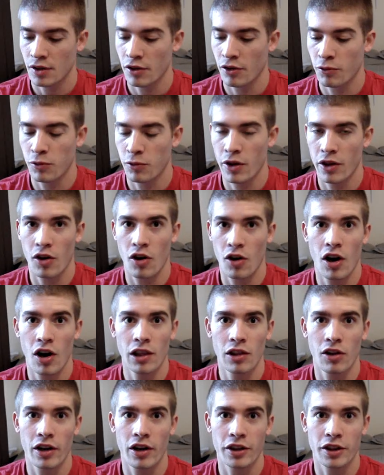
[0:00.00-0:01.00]
of whether I
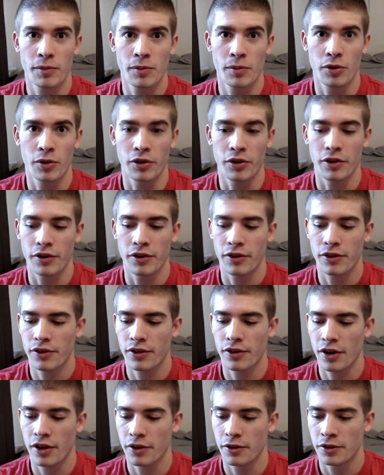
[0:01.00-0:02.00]
like them or not.
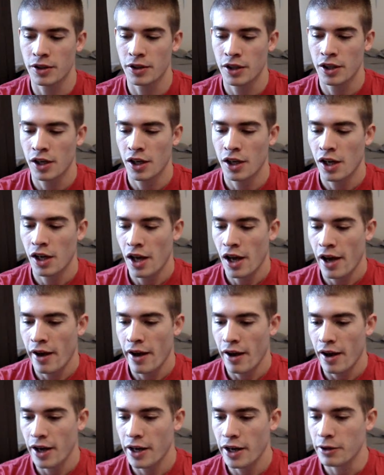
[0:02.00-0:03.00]
So
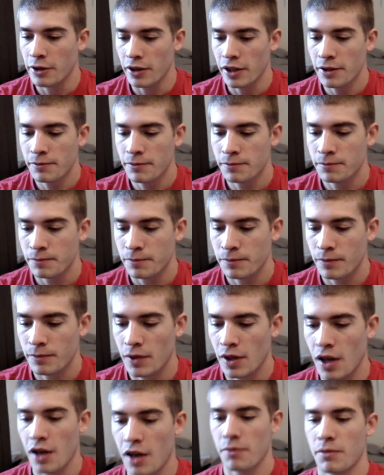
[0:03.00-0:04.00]
anyway,
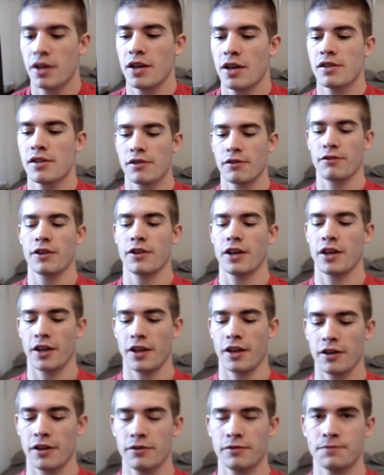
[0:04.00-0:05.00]
here's the figure
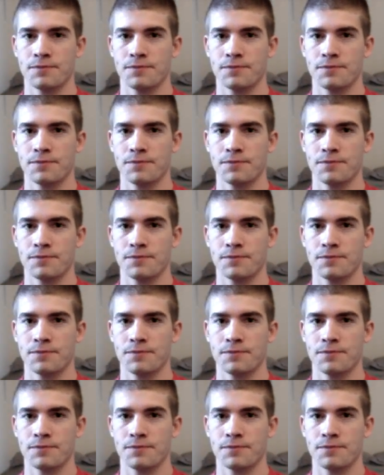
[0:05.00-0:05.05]
here.